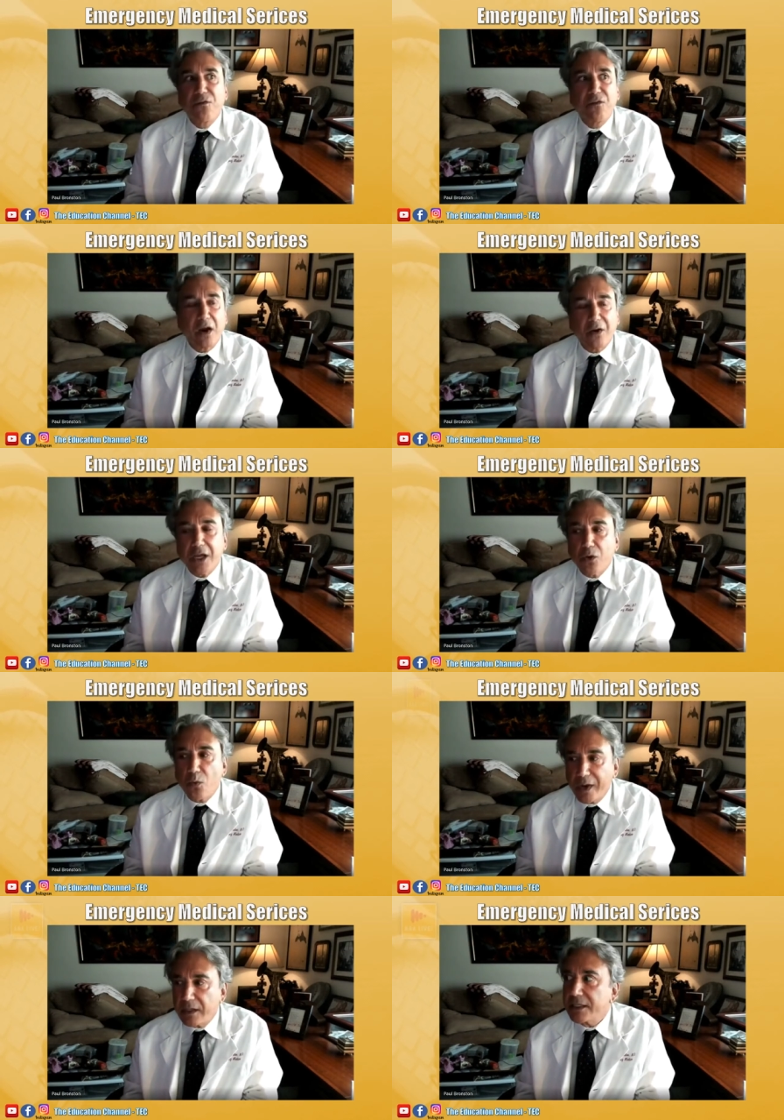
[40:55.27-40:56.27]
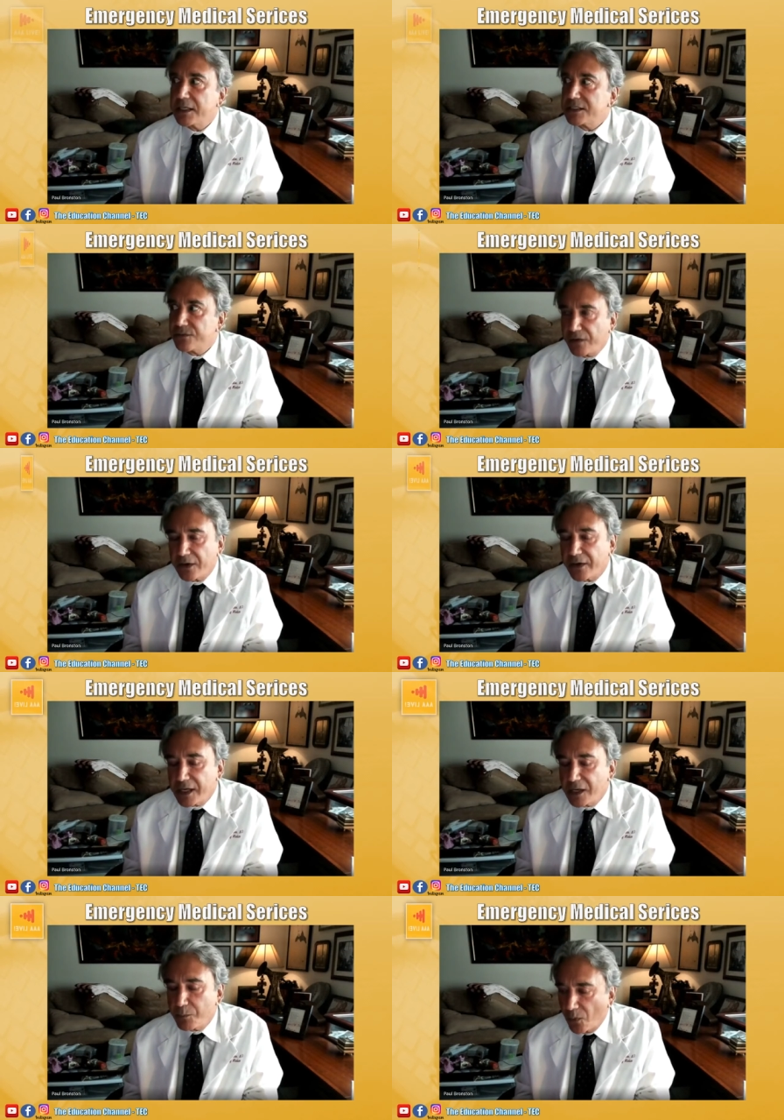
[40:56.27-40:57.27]
very quickly, it's
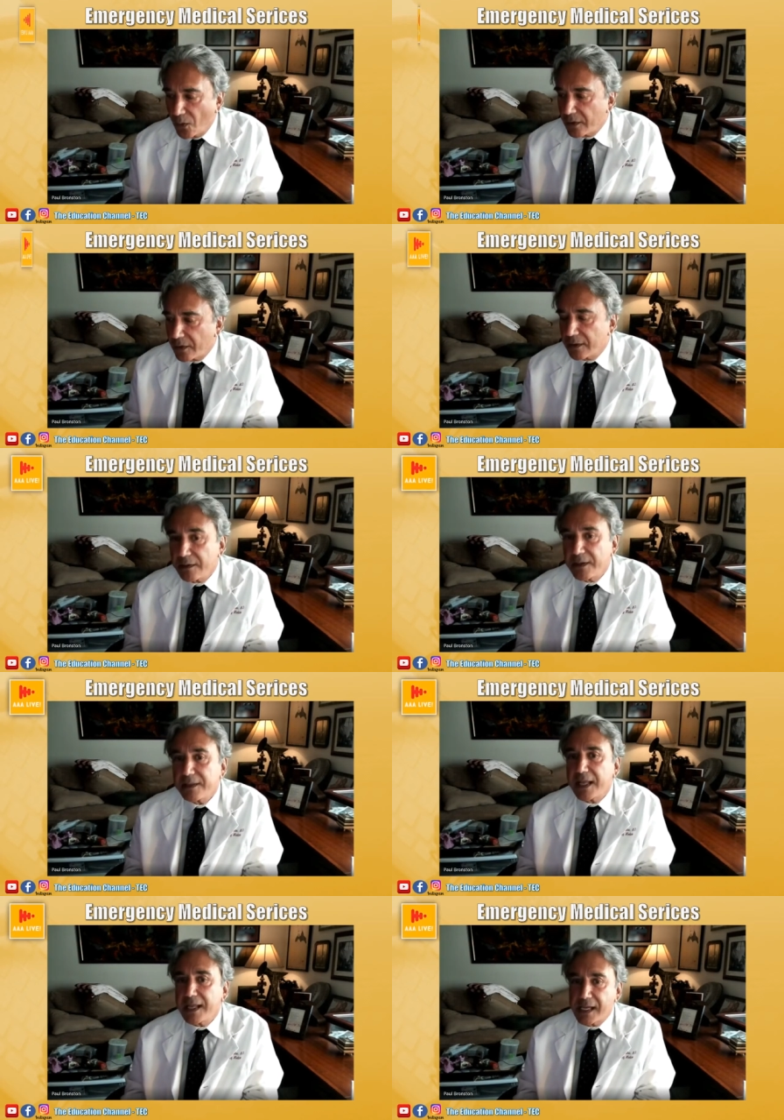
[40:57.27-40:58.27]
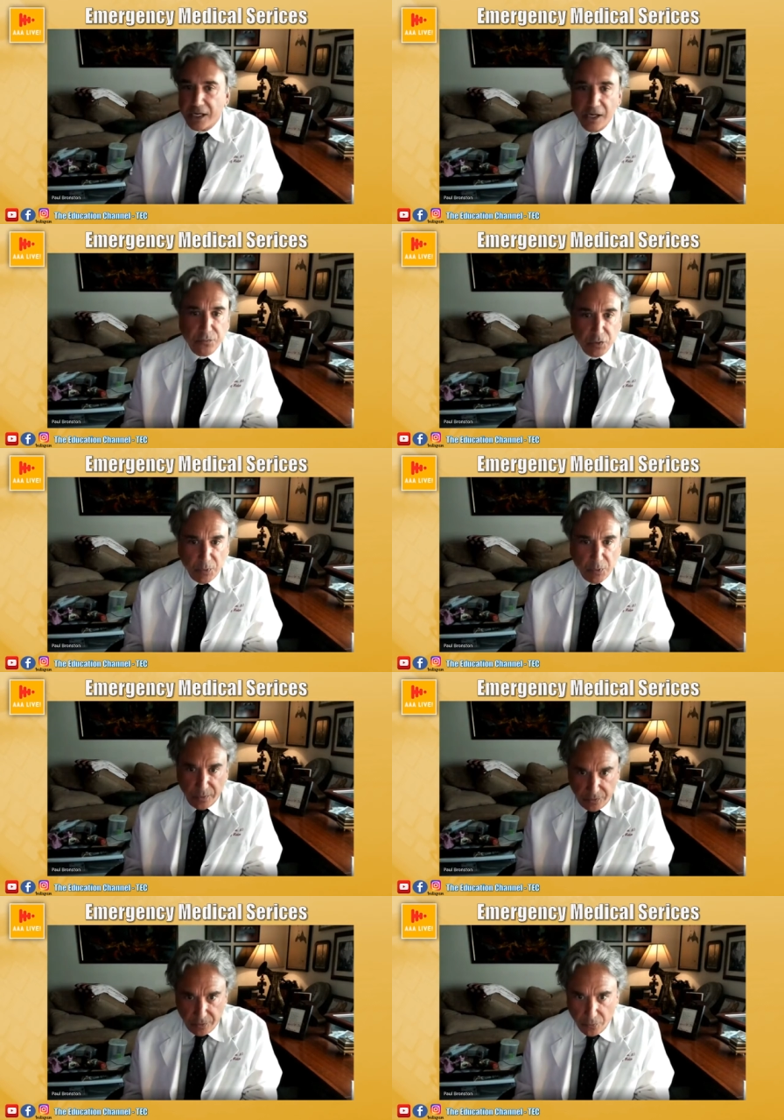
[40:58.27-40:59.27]
very important that they get comfortable
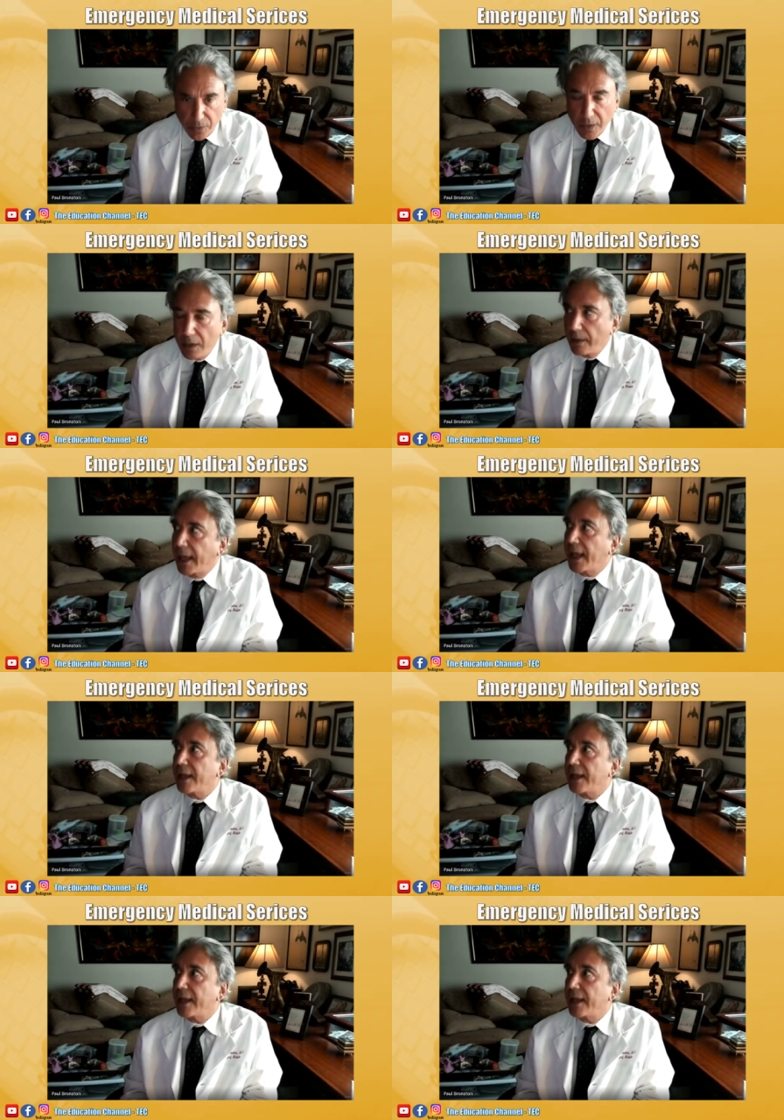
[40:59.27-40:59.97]
with you. And